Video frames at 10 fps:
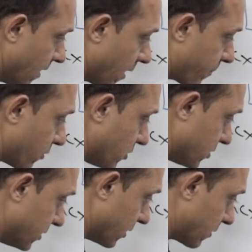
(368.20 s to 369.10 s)
will approach
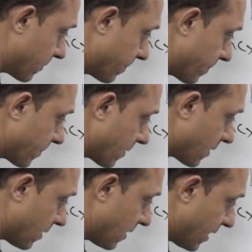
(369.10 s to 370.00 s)
0
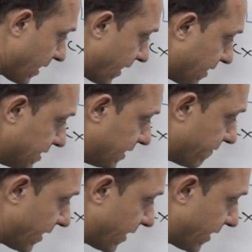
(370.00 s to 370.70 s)
and gy